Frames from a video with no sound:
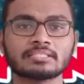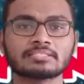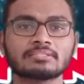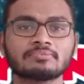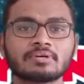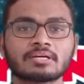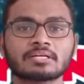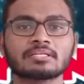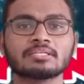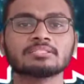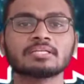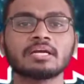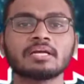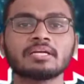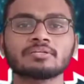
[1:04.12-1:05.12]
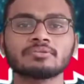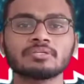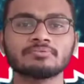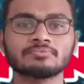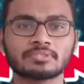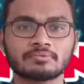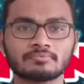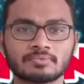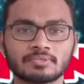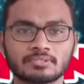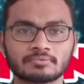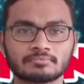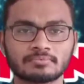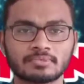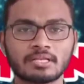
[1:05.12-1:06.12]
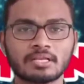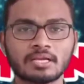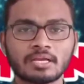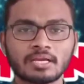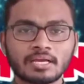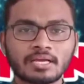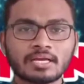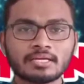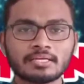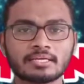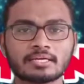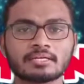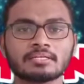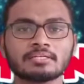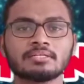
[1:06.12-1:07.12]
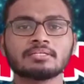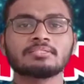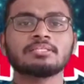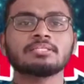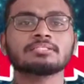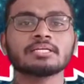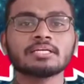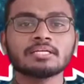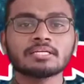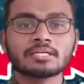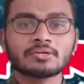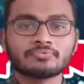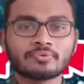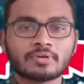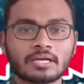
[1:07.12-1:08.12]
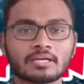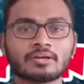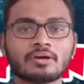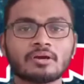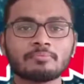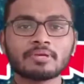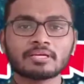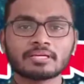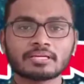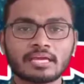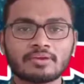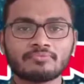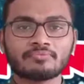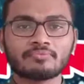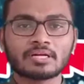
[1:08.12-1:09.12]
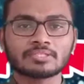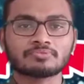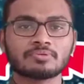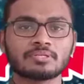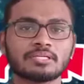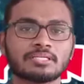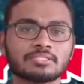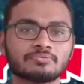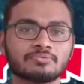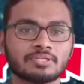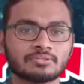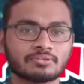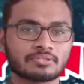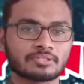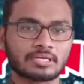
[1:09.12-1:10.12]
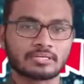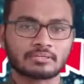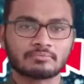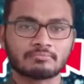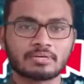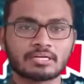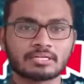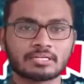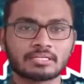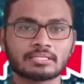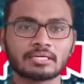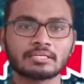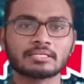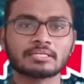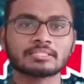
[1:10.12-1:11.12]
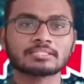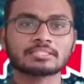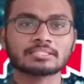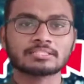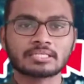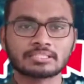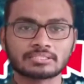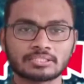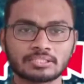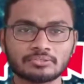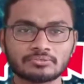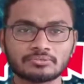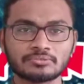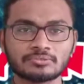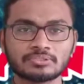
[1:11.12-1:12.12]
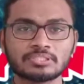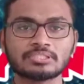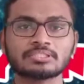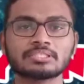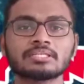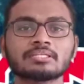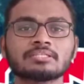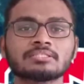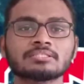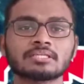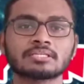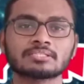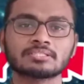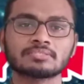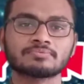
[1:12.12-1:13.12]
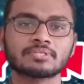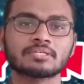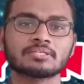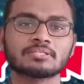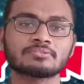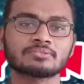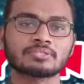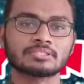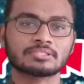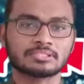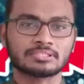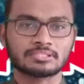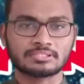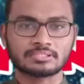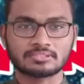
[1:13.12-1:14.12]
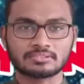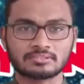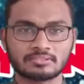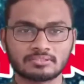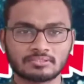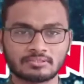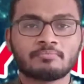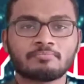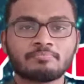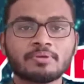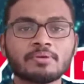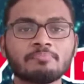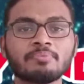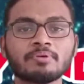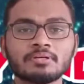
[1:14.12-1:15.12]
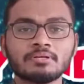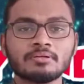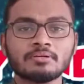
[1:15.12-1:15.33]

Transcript: the workers had to live somewhere. Earlier, the center of economic life was village, we know that, but the industries as grew, these centers are shifted into the cities. People